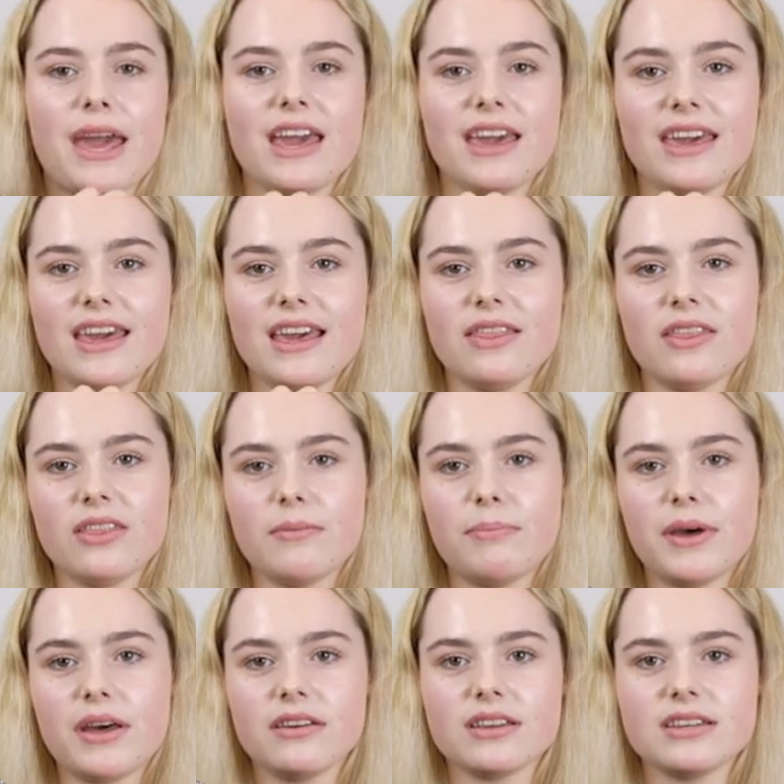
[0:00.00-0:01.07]
pinky than the
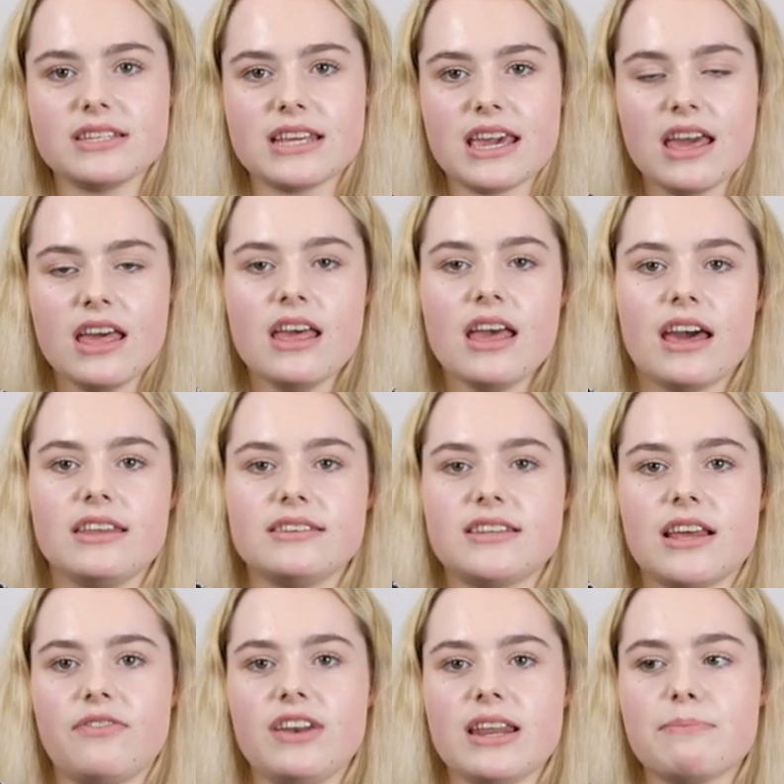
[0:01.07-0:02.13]
burgundy, and it's
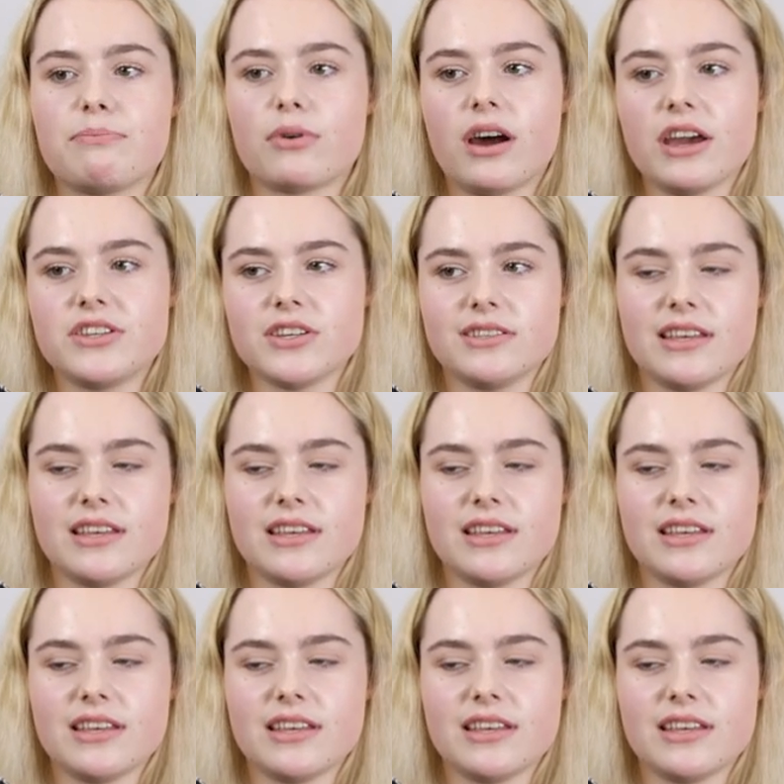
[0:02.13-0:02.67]
definitely brighter.